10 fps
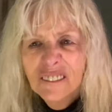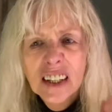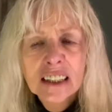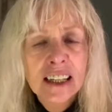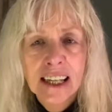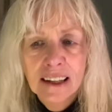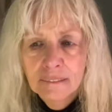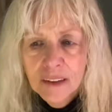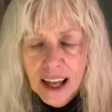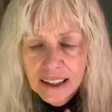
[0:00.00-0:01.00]
feeling
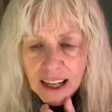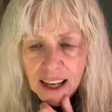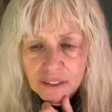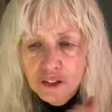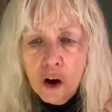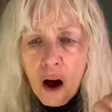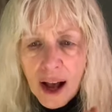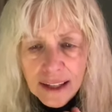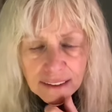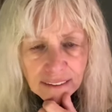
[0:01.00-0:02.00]
and, and
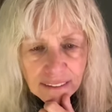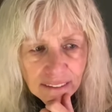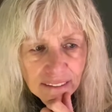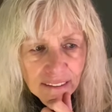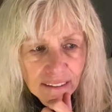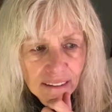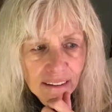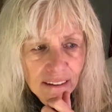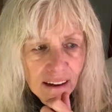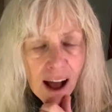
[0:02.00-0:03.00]
thought
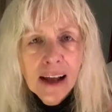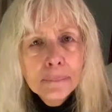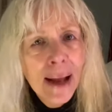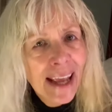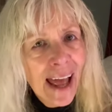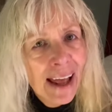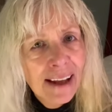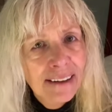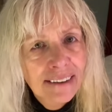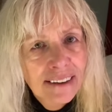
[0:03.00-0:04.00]
out of my
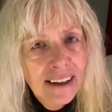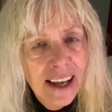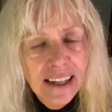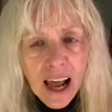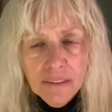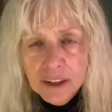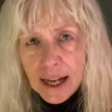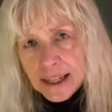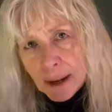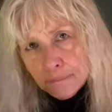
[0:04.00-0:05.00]
head. And I've got
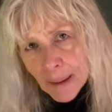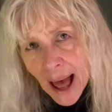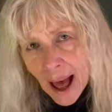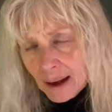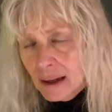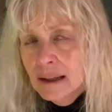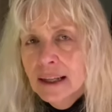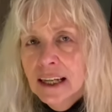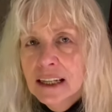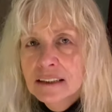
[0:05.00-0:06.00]
to get back
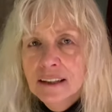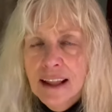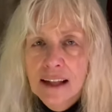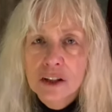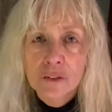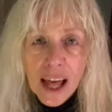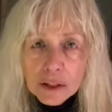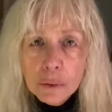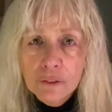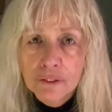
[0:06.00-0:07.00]
into that. So
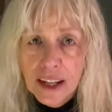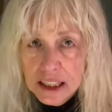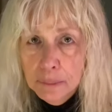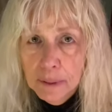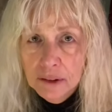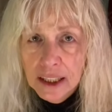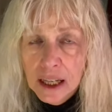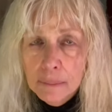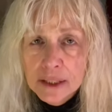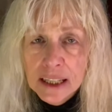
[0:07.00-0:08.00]
that's where flexibility
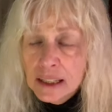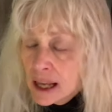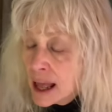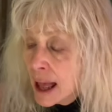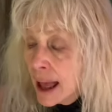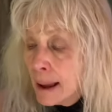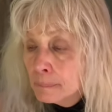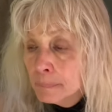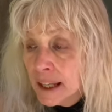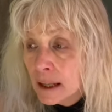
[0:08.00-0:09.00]
comes in
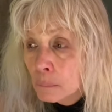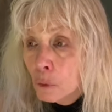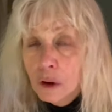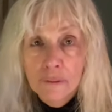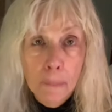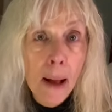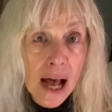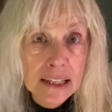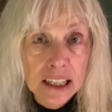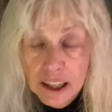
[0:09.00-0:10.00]
and being more of a
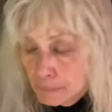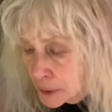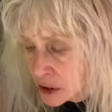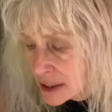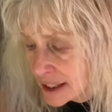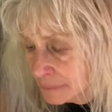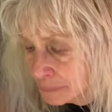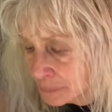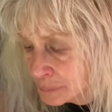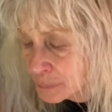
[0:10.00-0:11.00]
positive person.
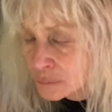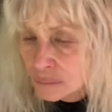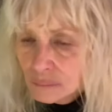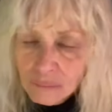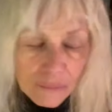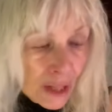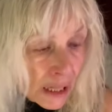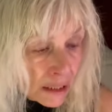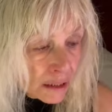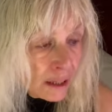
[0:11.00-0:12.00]

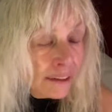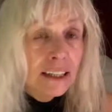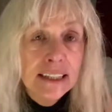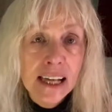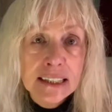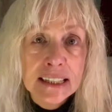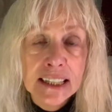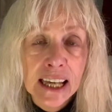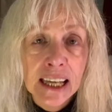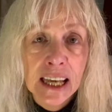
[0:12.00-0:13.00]
The next
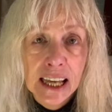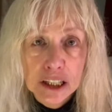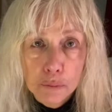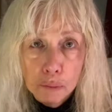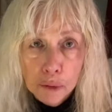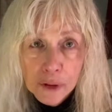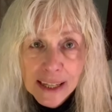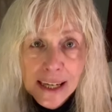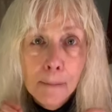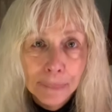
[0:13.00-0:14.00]
thing is
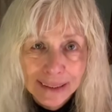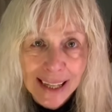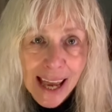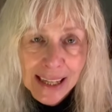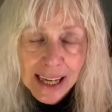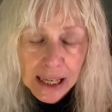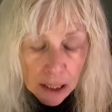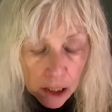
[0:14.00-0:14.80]
pre-planning.